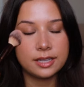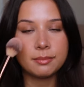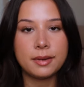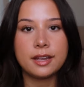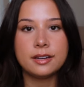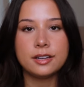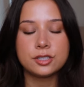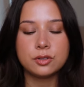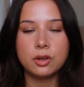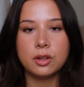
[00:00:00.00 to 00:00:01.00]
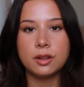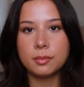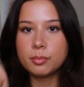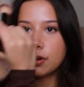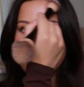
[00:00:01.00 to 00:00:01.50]
like my initial
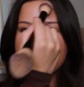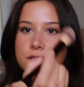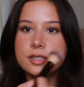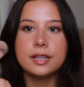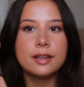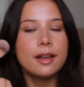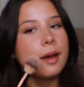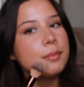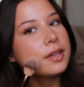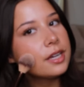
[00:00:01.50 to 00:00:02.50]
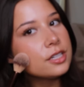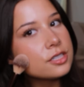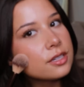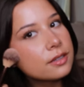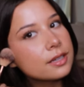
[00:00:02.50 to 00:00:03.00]
bronzing
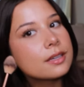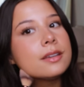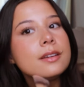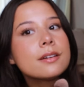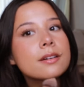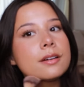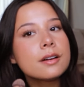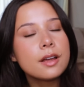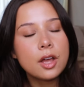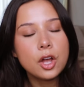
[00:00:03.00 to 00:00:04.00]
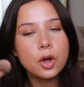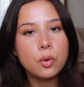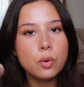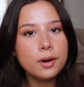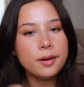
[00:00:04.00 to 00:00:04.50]
application, like here,
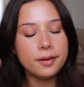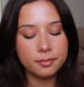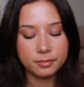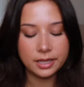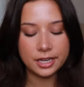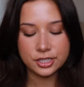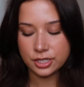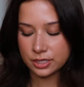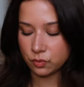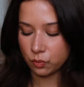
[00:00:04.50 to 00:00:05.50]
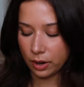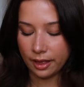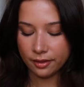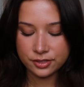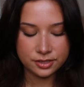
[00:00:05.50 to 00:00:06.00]
or blush as well.